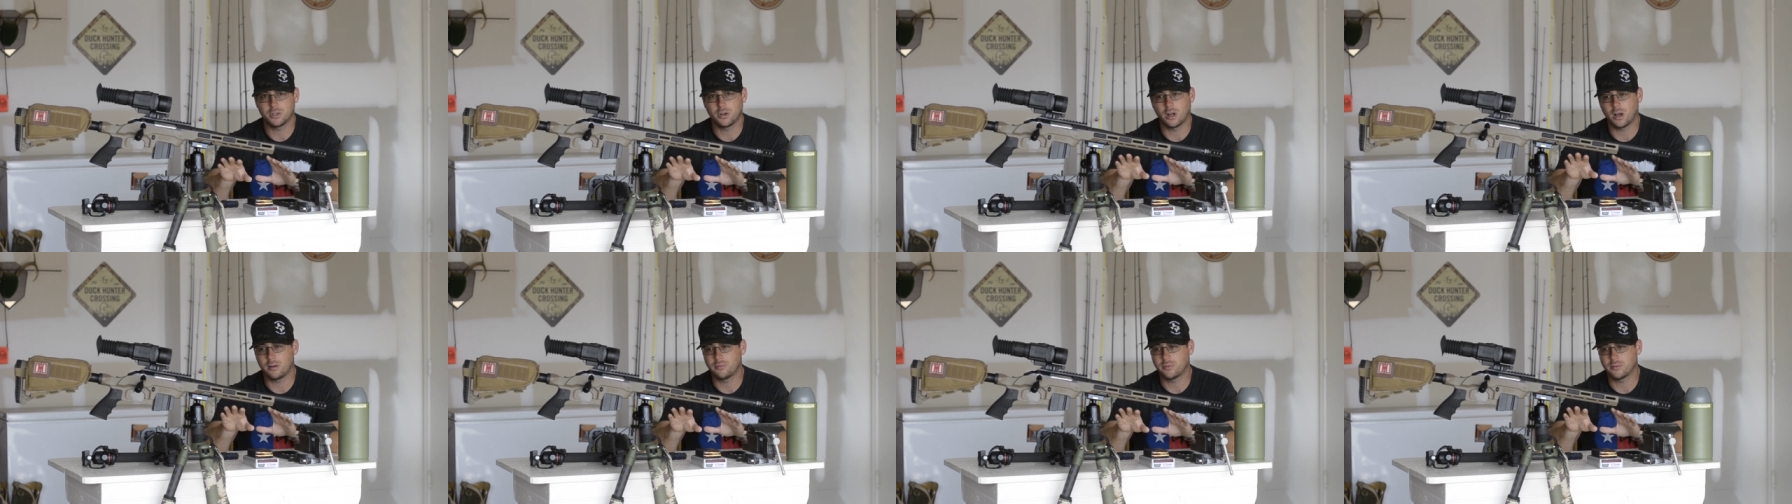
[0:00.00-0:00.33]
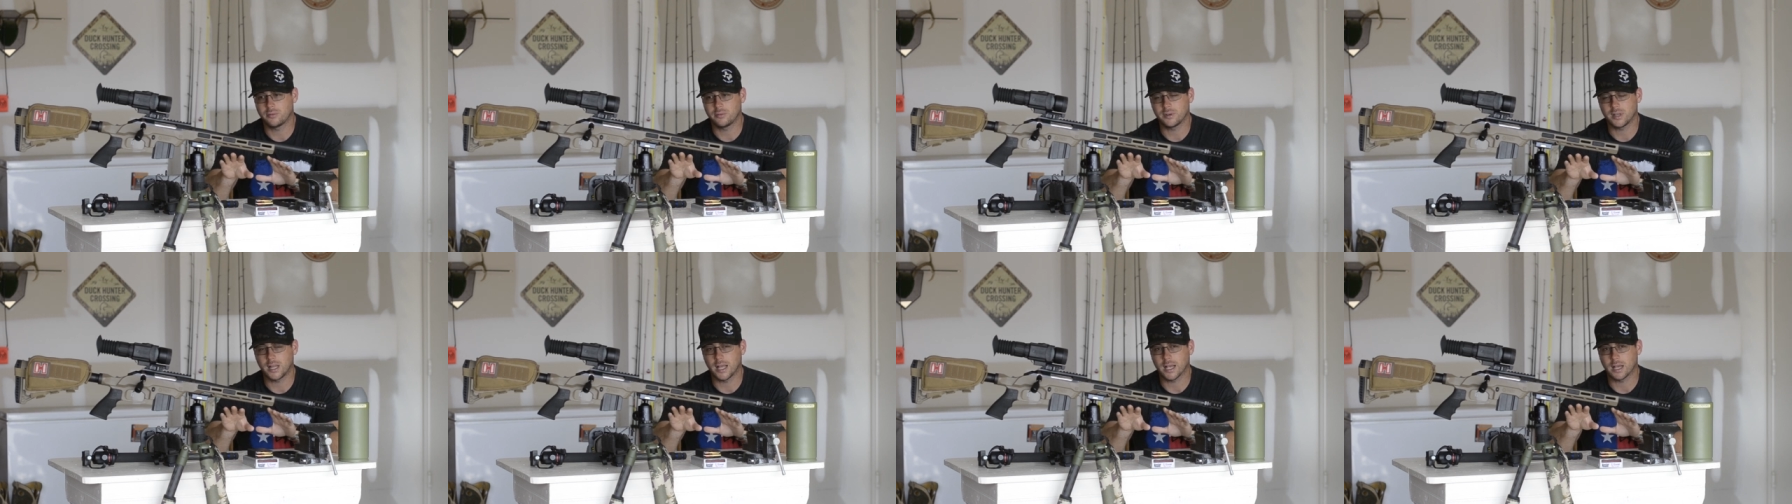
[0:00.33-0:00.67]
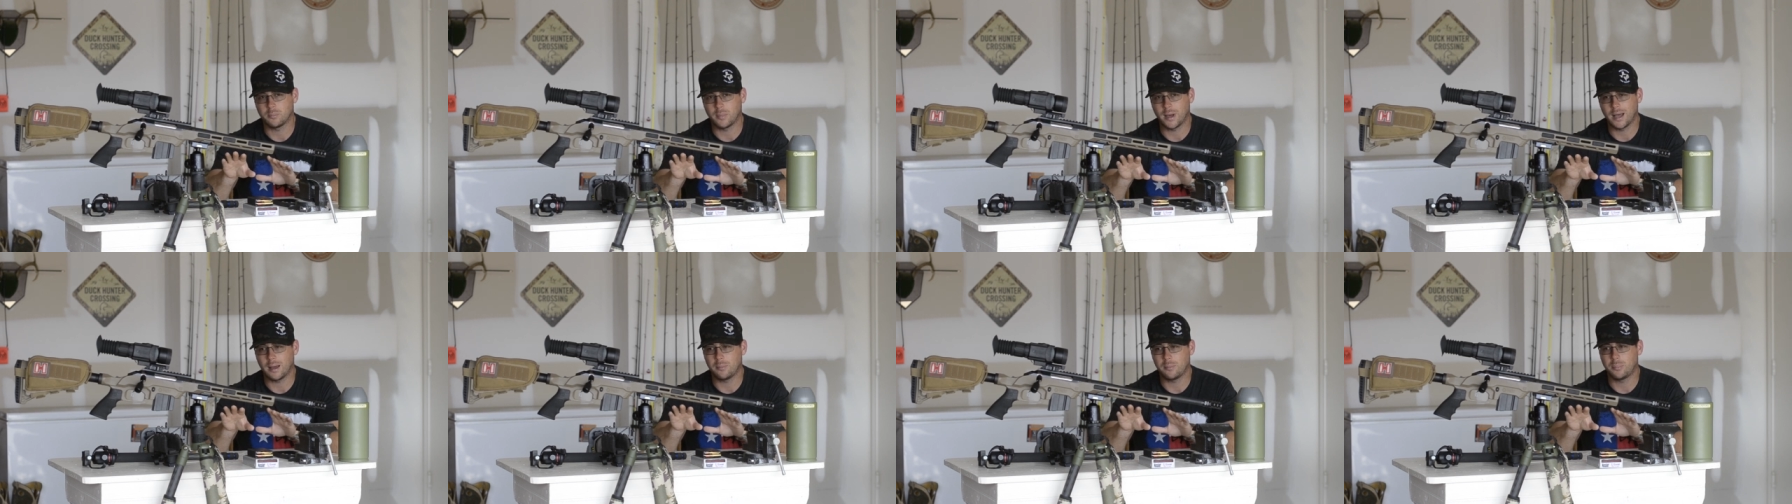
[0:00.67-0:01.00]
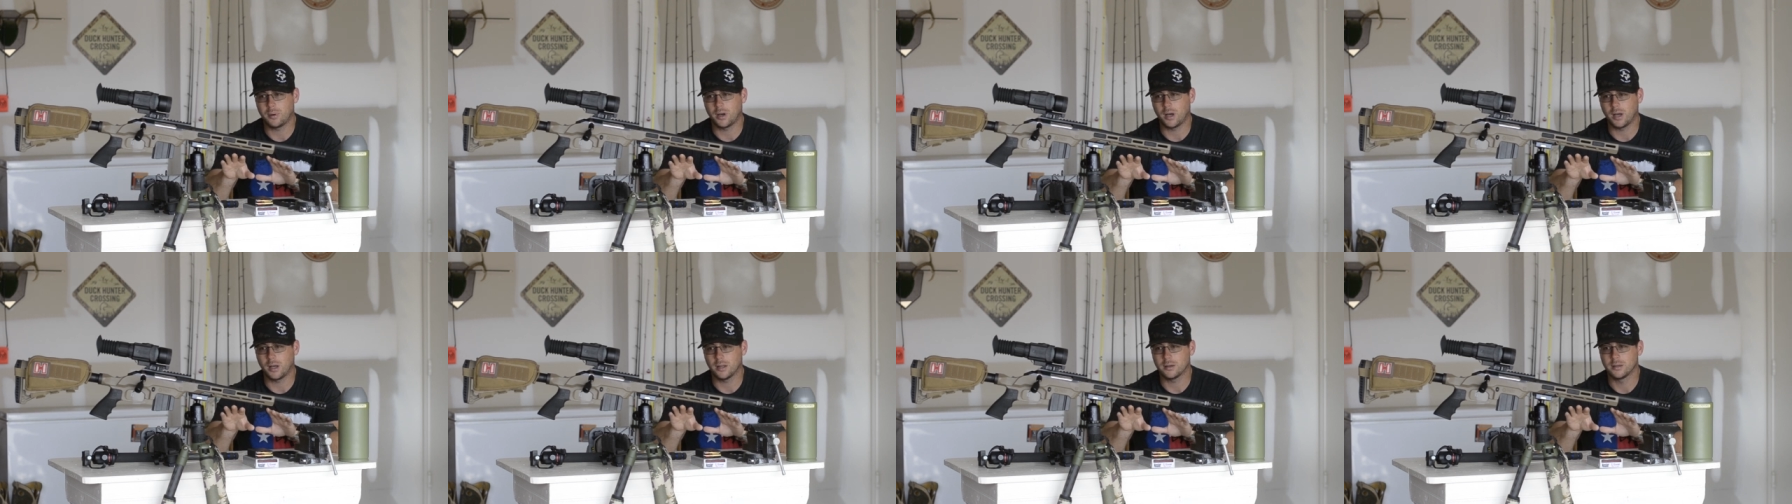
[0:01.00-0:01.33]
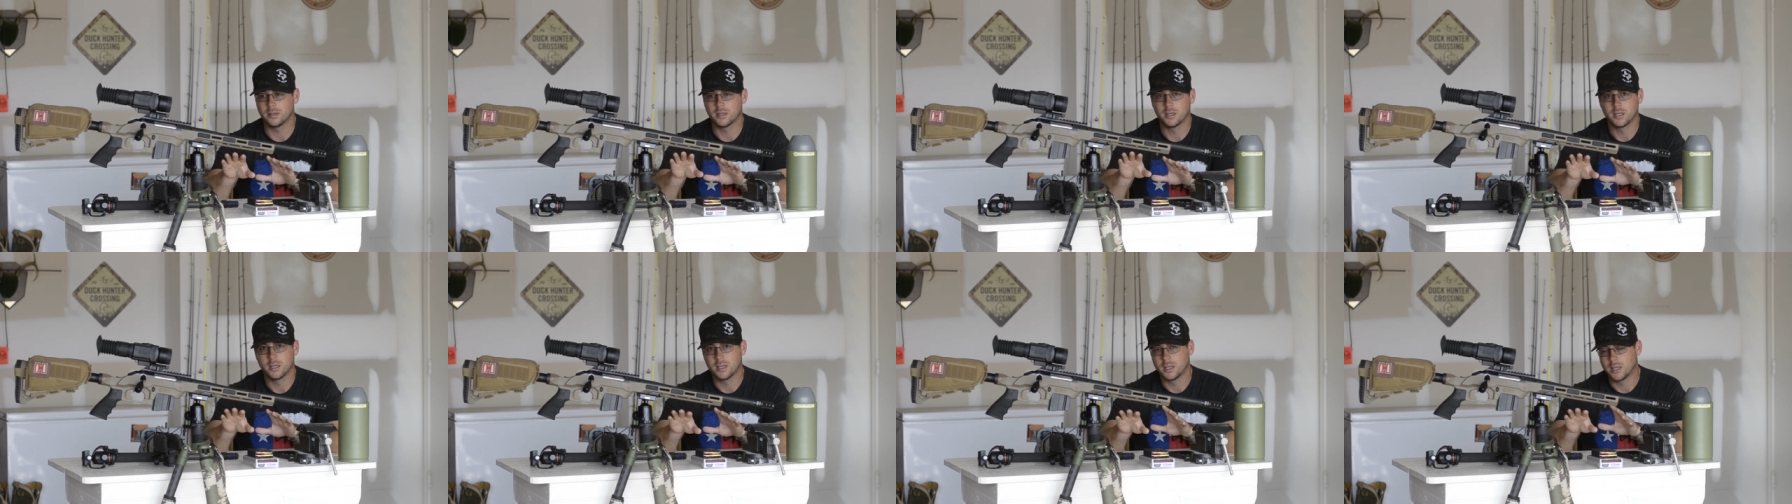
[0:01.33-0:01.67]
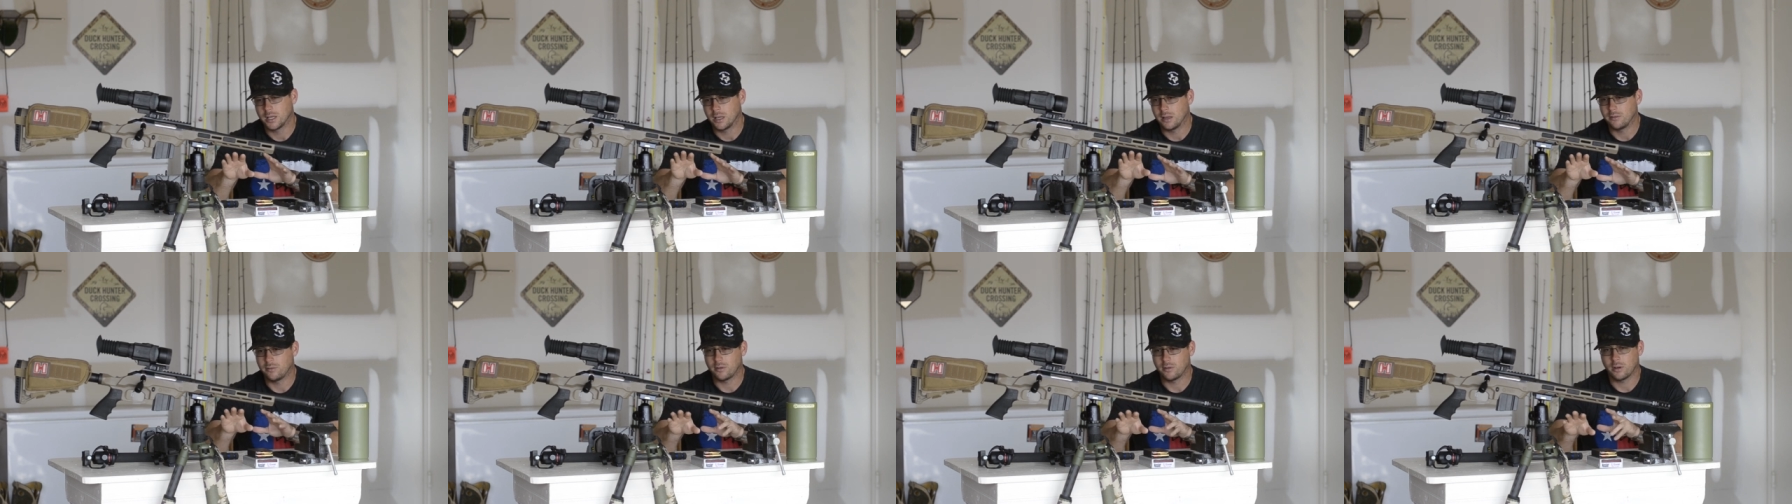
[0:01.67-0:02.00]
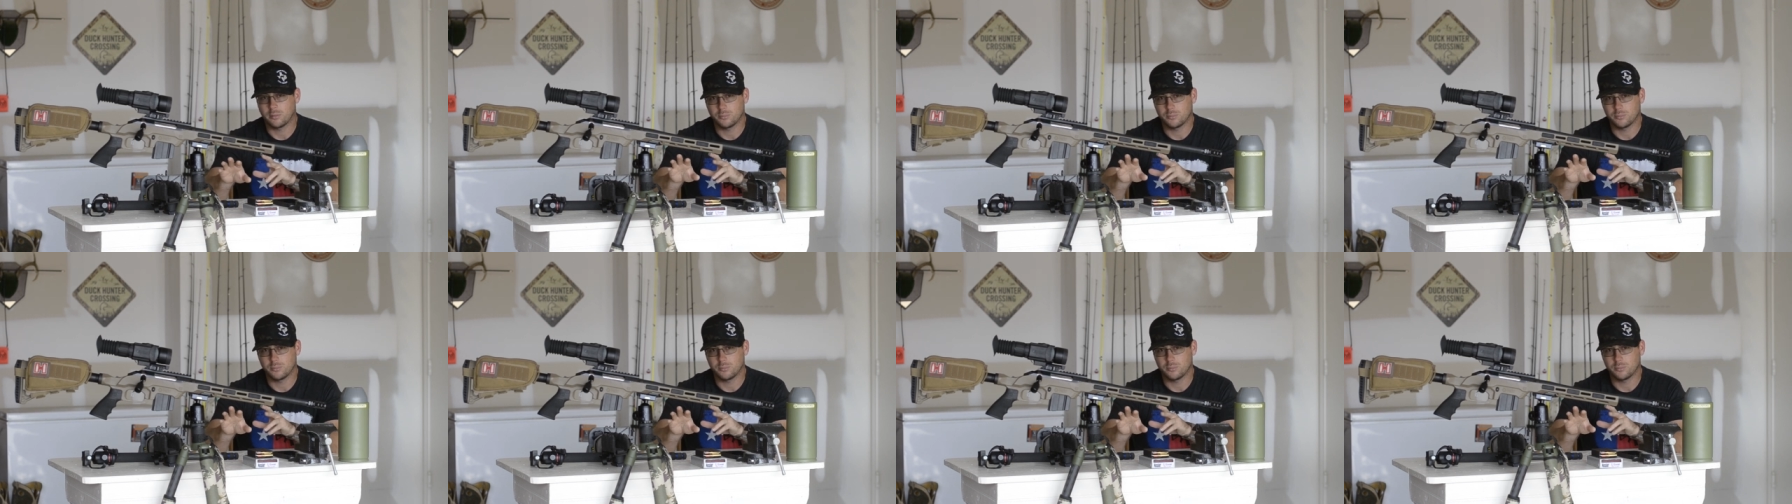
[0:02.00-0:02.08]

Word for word: high, shoot off of it like a bipod